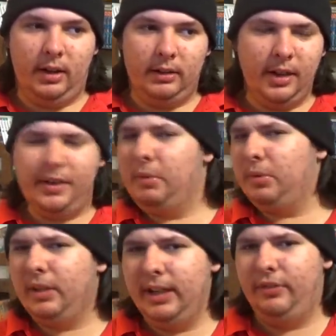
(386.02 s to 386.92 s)
Nothing was
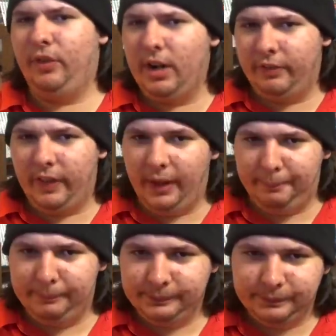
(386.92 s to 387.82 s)
really in front of
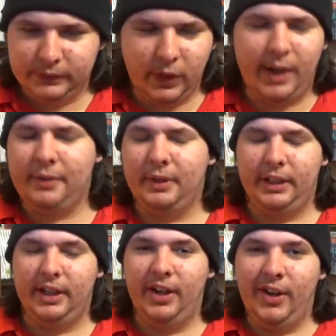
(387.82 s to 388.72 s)
them, so I don't
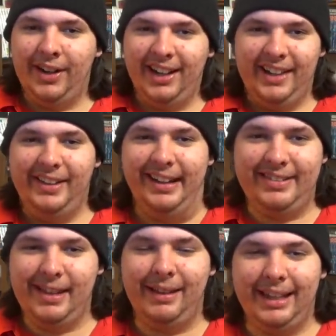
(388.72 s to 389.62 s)
really know.
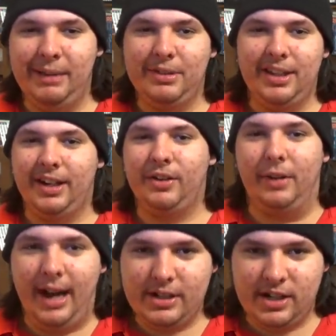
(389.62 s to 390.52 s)
It seemed like he was going to
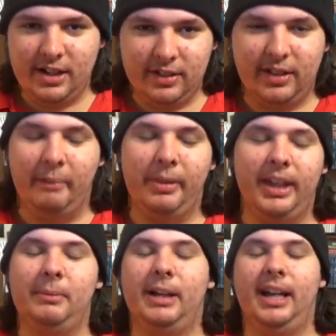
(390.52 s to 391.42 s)
crash into
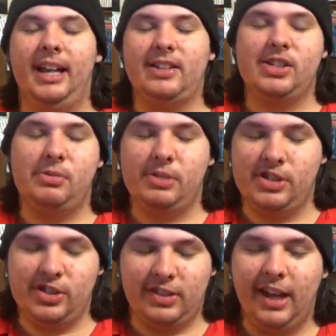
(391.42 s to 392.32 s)
something, but I guess she was
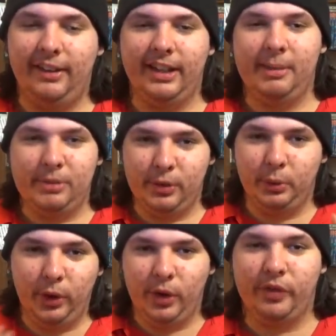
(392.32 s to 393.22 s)
just telling him to
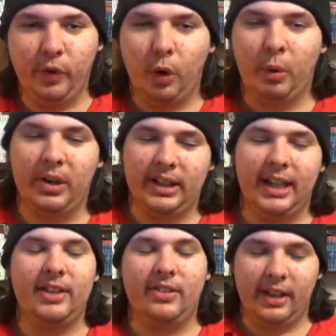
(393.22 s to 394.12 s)
look forward in
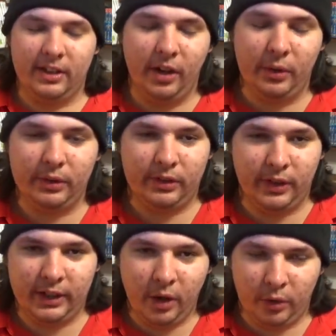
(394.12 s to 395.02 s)
case they don't, so
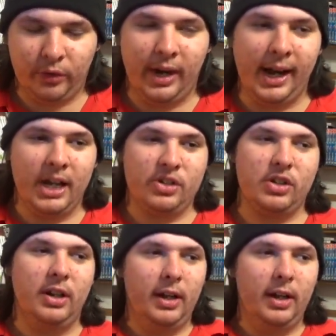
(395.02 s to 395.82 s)
they don't crash.